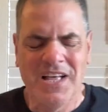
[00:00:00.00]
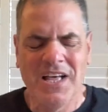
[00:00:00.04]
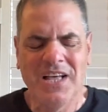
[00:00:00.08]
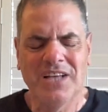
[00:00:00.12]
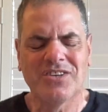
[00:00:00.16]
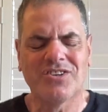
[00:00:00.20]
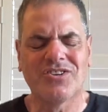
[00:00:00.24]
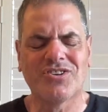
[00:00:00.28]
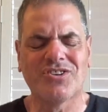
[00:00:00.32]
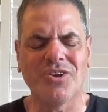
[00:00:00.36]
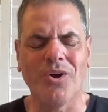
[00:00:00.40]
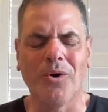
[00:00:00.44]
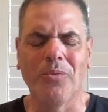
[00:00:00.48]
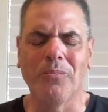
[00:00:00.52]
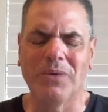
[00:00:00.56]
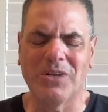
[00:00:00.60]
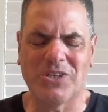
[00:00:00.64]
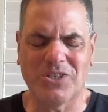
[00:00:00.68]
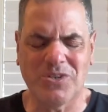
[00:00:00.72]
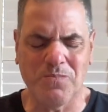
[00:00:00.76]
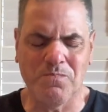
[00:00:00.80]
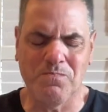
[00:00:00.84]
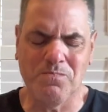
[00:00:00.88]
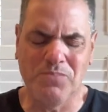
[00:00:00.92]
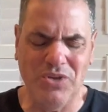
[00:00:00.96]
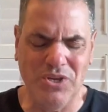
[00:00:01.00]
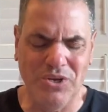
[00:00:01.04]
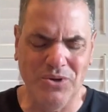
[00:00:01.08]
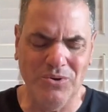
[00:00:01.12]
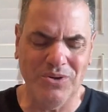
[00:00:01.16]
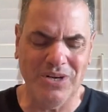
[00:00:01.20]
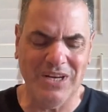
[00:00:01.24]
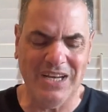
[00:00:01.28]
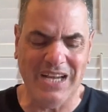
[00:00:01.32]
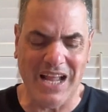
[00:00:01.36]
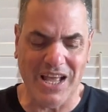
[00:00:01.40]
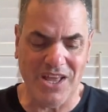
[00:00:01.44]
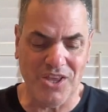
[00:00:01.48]
so much
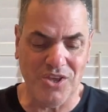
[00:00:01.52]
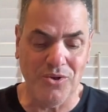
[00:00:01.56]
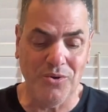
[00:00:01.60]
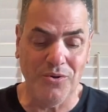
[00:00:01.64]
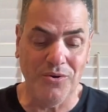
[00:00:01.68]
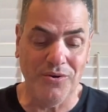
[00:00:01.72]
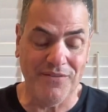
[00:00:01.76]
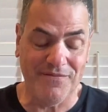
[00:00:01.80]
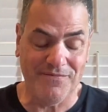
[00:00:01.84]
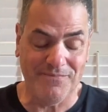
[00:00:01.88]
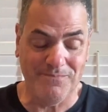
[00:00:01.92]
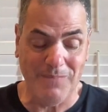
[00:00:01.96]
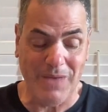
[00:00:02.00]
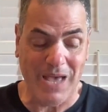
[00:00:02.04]
beauty that you have